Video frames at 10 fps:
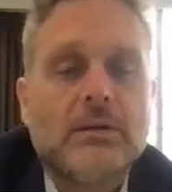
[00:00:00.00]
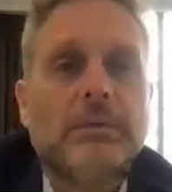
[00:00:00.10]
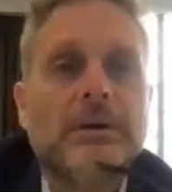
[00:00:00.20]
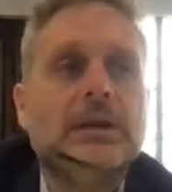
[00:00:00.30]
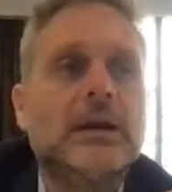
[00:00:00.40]

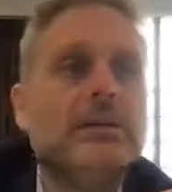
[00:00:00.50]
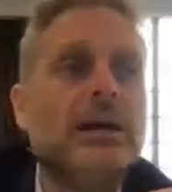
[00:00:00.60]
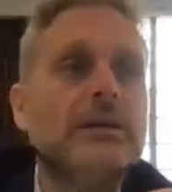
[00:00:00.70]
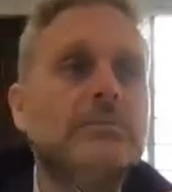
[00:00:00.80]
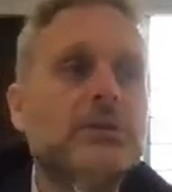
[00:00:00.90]
But the
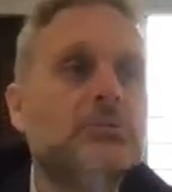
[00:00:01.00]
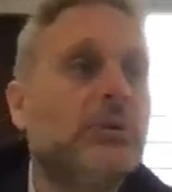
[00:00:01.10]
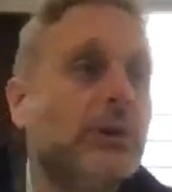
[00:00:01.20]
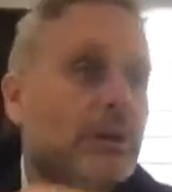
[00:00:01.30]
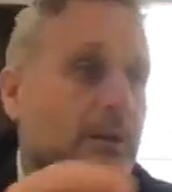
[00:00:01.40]
idea is much
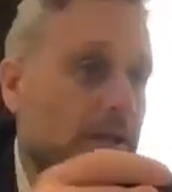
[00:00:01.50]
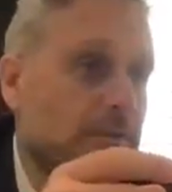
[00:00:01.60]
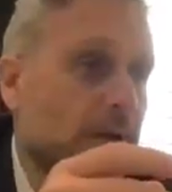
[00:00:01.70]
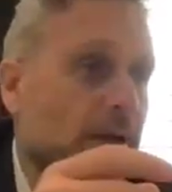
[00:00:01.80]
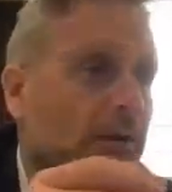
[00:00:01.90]
more than,
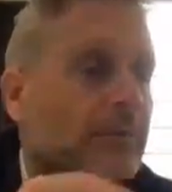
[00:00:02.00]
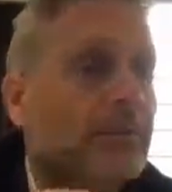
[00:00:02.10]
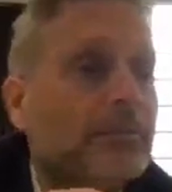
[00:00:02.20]
yes, Miri.